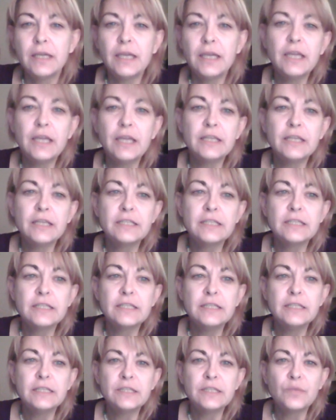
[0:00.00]
And
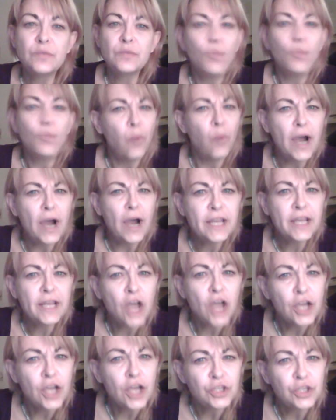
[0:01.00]
it's, why
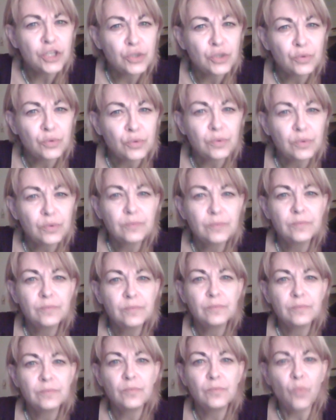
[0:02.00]
not you?
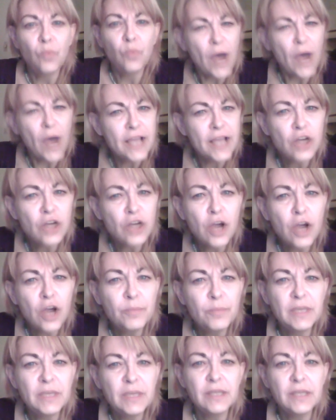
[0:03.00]
Why
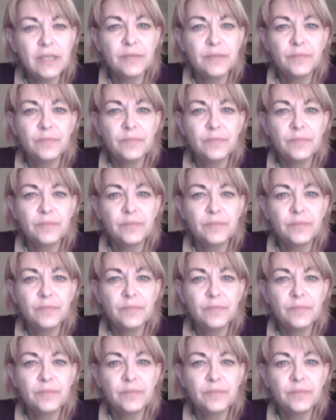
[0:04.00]
not me?